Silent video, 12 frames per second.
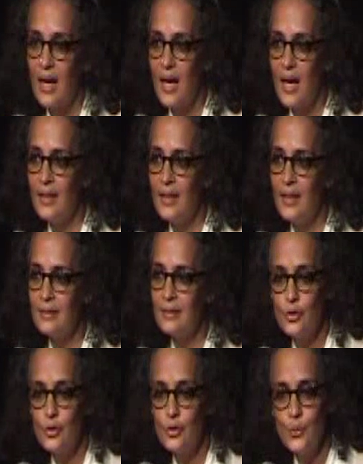And
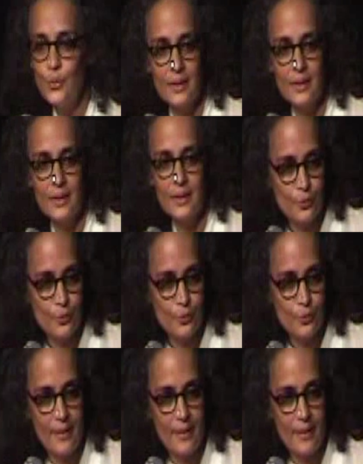
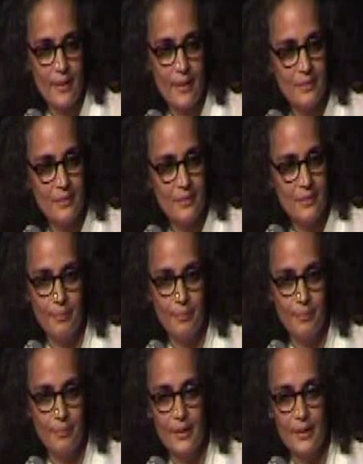200,000
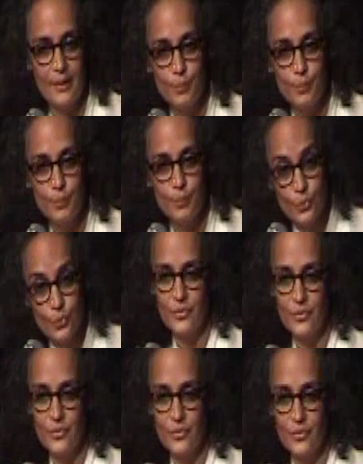paramilitary began to move
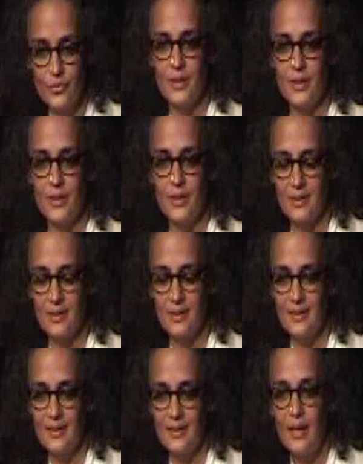into the forests,